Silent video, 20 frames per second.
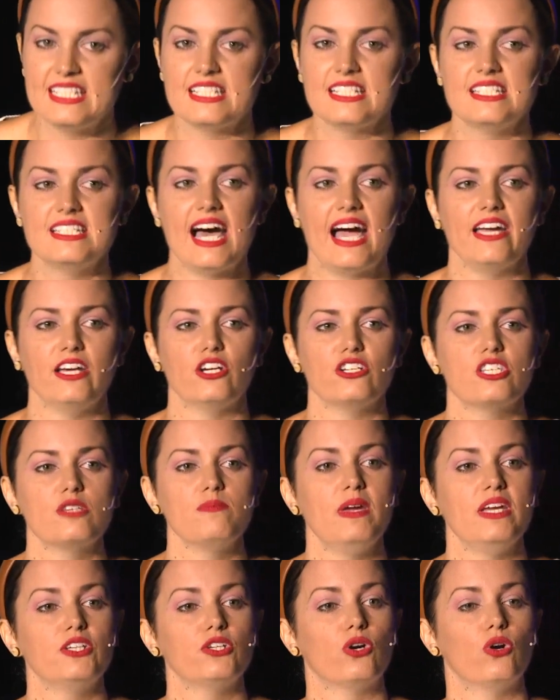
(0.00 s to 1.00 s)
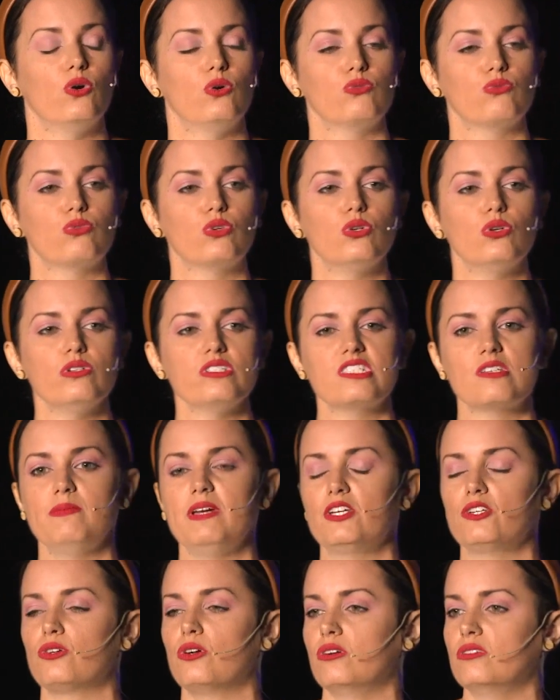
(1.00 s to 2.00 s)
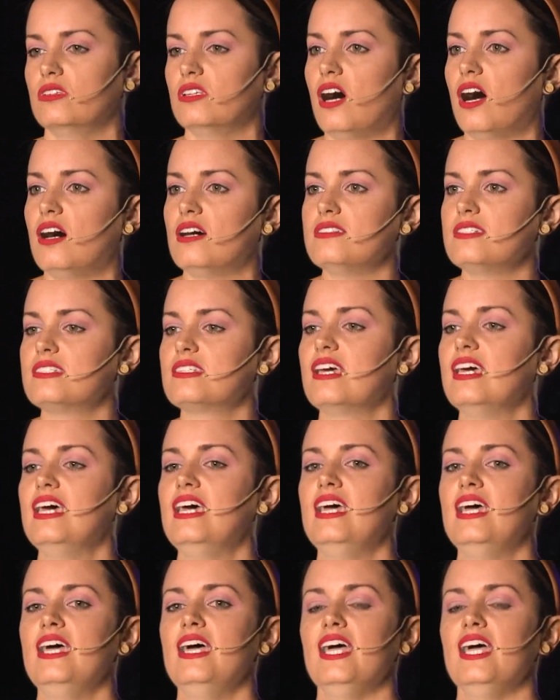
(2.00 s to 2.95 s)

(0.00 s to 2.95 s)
This desire to make your own rules, to make your own laws.